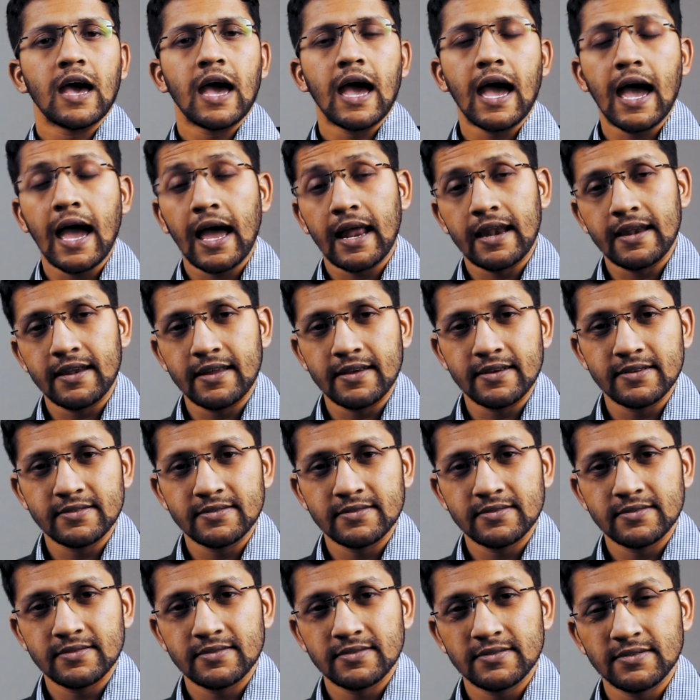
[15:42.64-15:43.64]
And
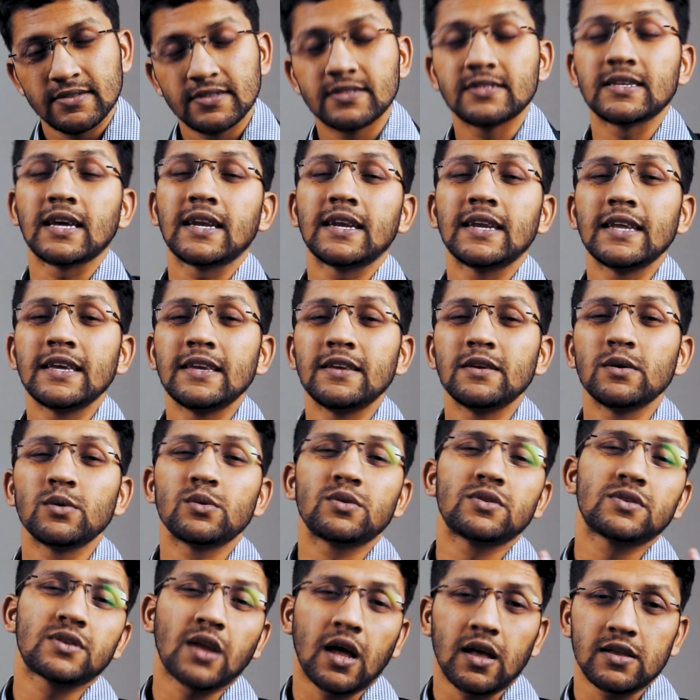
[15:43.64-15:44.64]
sending
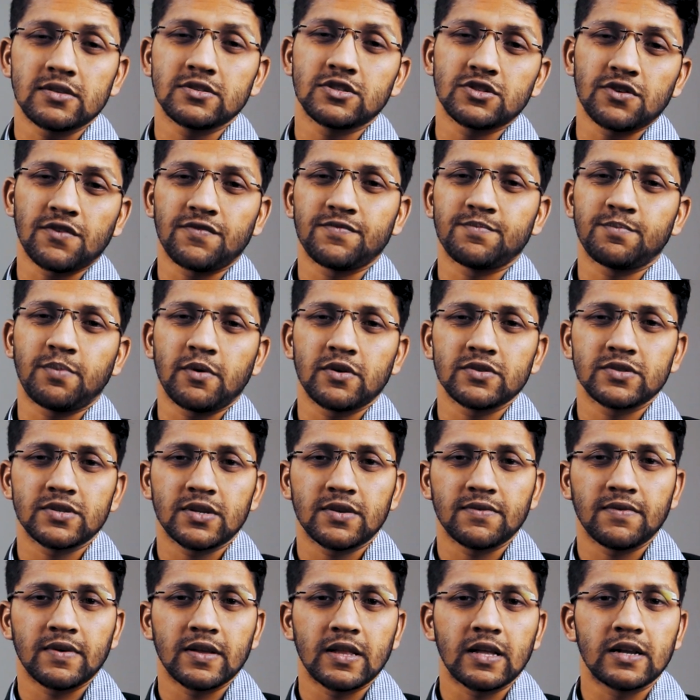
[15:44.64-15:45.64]
you tons of
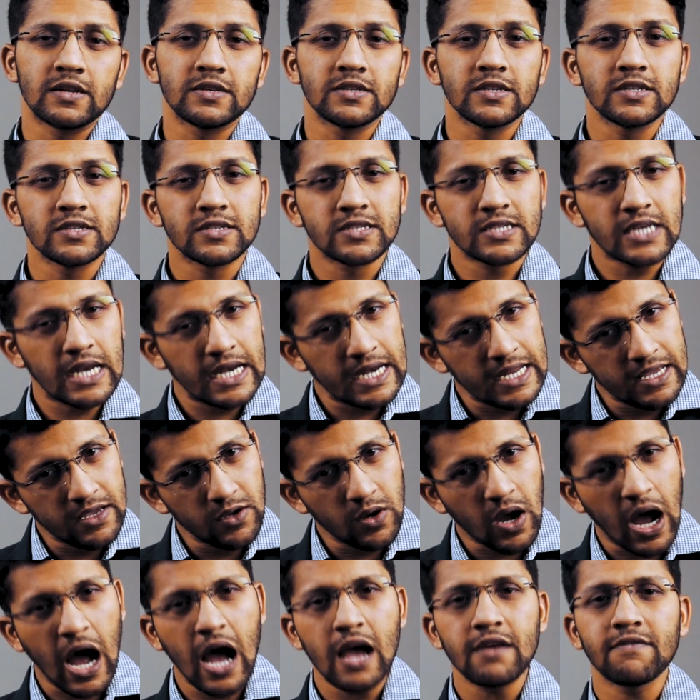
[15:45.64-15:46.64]
positive energy, sending
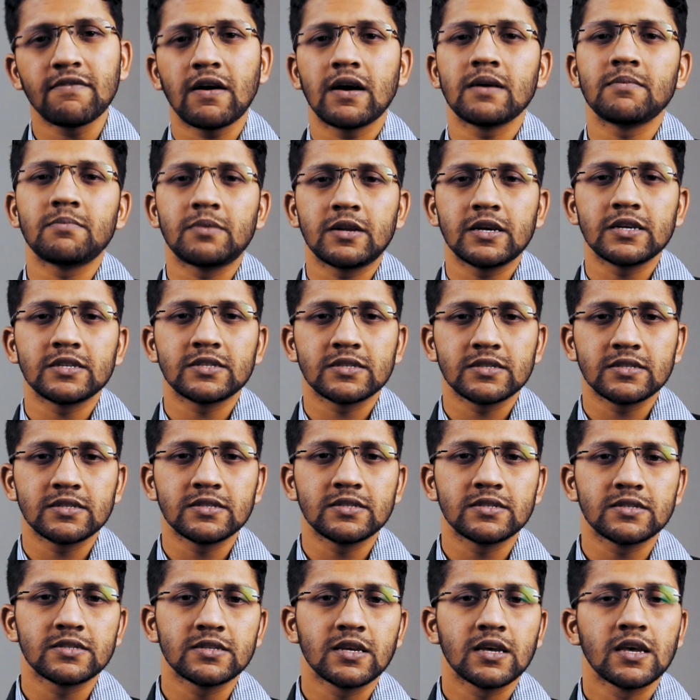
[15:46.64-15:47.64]
you high
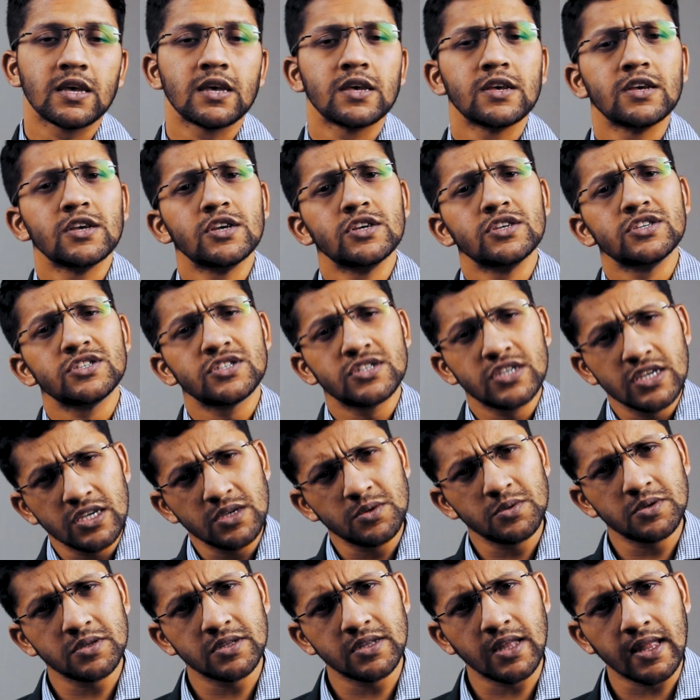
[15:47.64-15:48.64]
vibrations. See
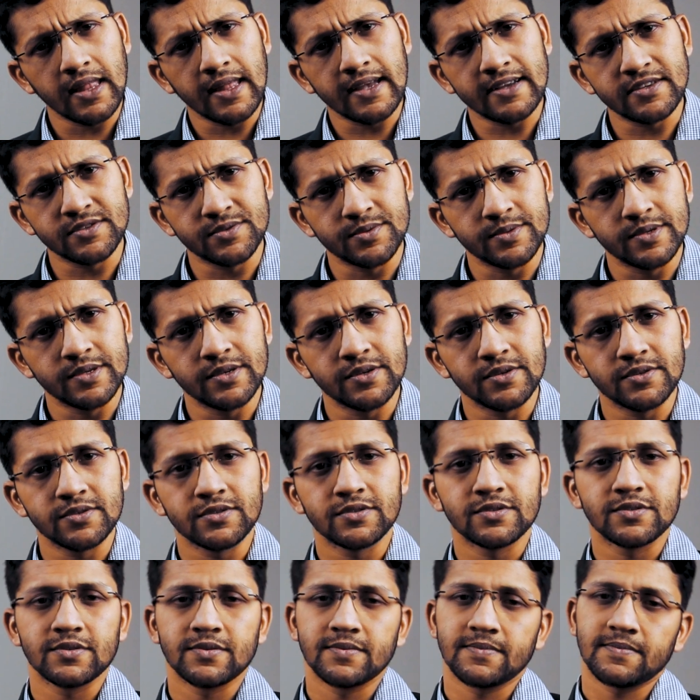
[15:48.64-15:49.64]
you in the next
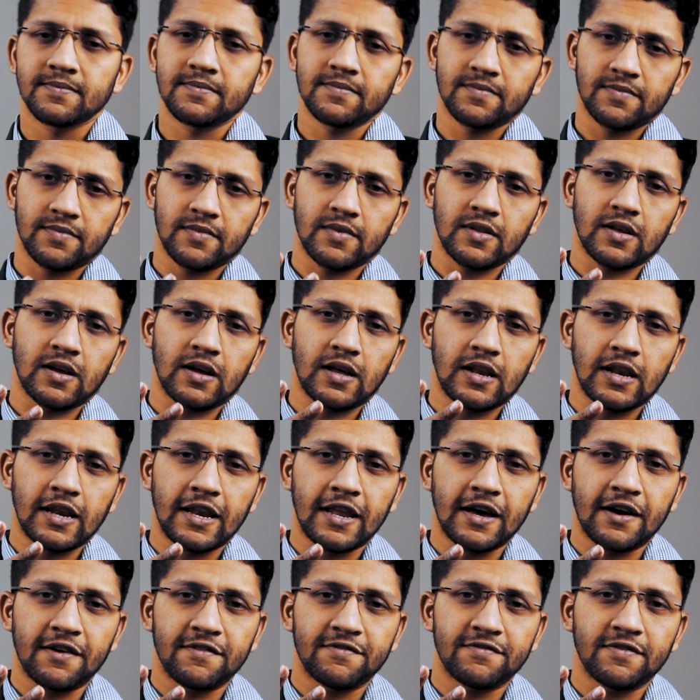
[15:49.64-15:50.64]
videos.
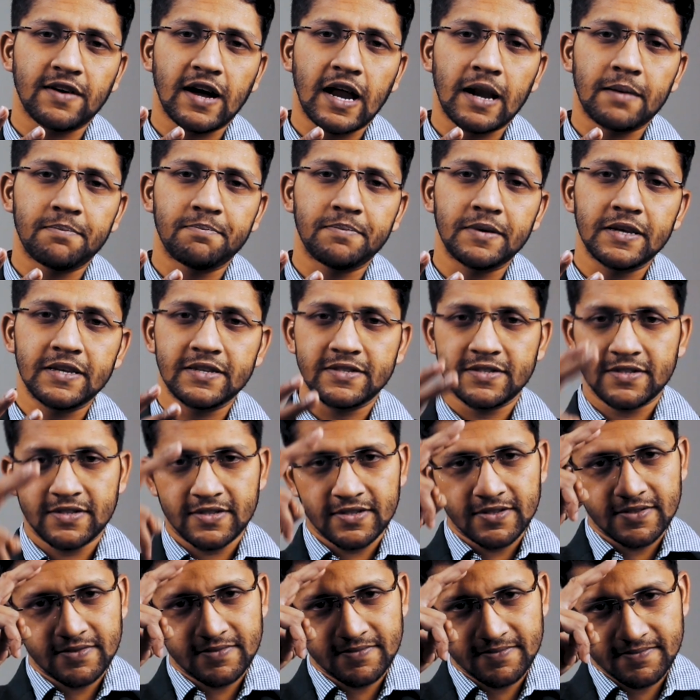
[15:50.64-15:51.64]
Love and
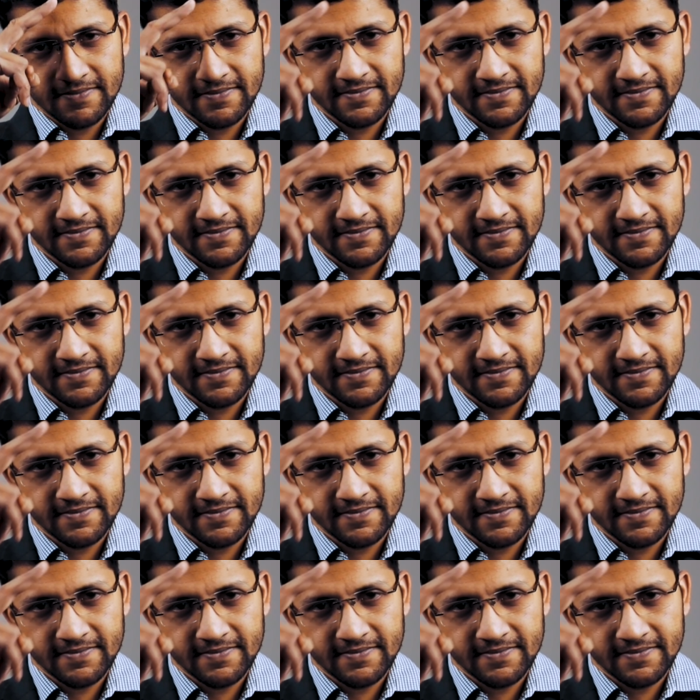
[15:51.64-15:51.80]
peace.